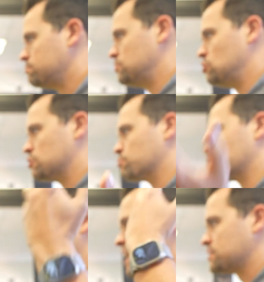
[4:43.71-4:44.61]
you can
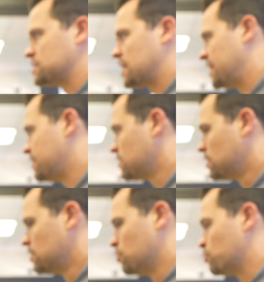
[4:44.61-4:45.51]
bring outside
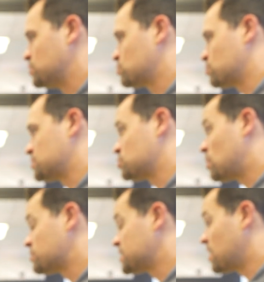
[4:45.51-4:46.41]
resources.
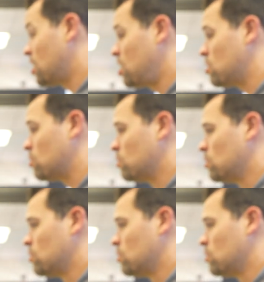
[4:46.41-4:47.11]
So I was like, oh,